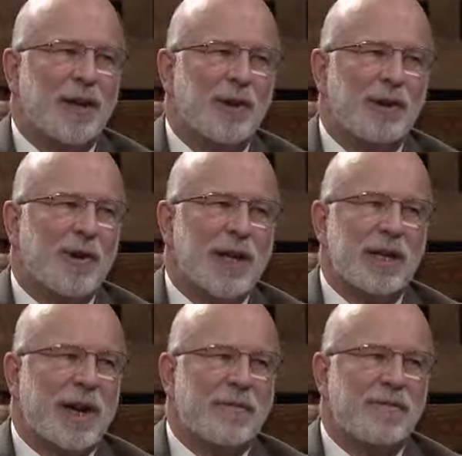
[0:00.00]
There are great
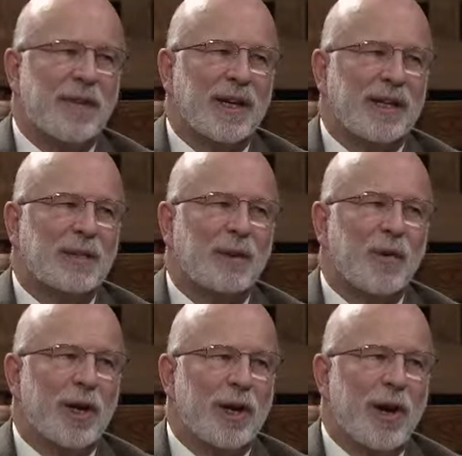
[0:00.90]
conflicts
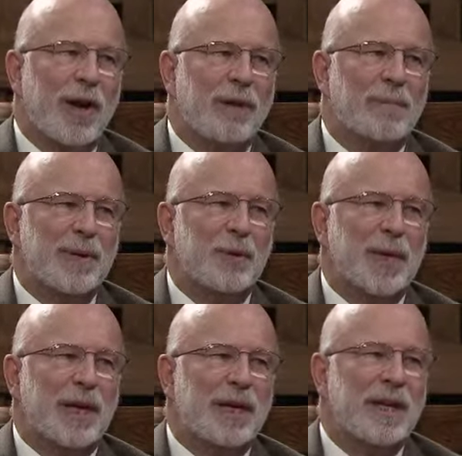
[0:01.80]
going on
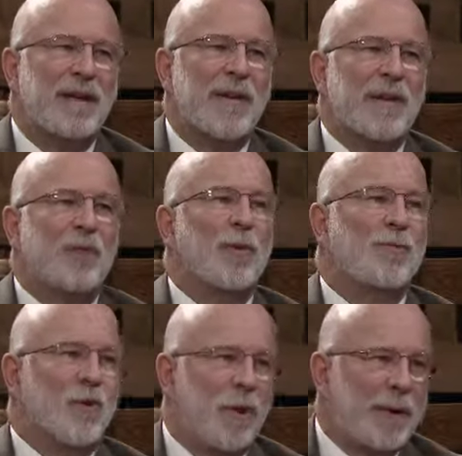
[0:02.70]
between
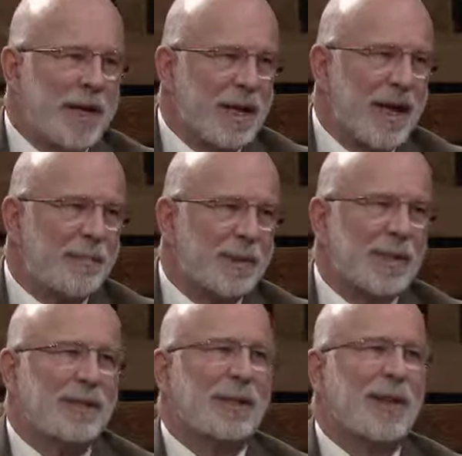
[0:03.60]
reforming
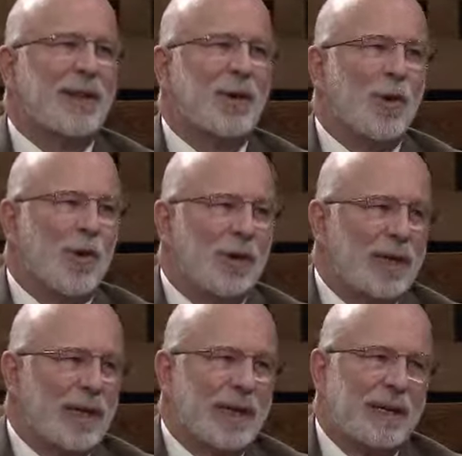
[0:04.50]
types and the old
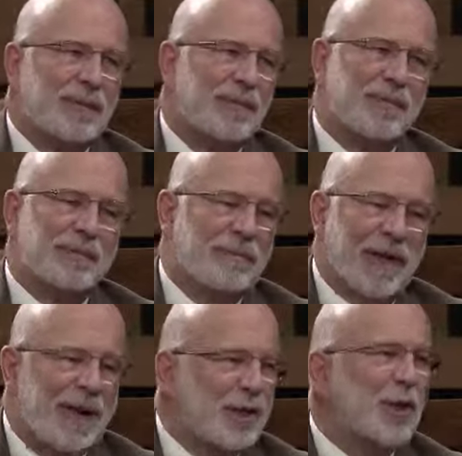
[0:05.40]
uh,
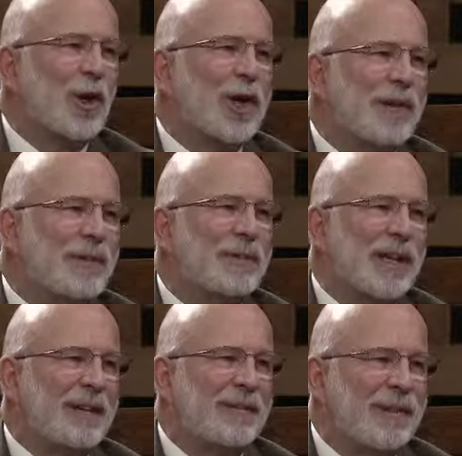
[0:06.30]
Ayatollah
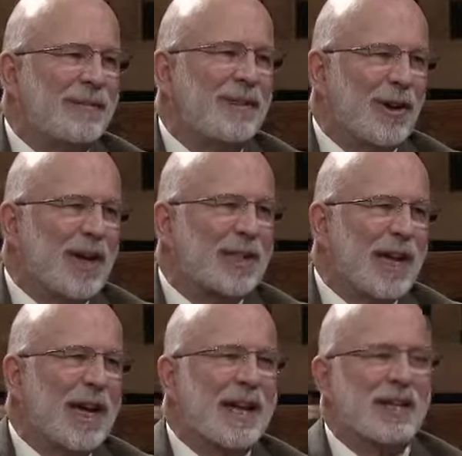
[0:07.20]
uh, various
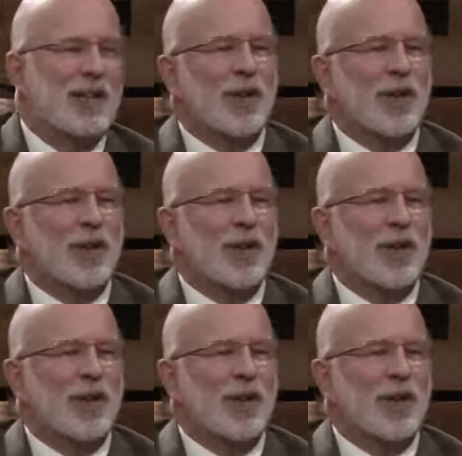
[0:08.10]
kinds.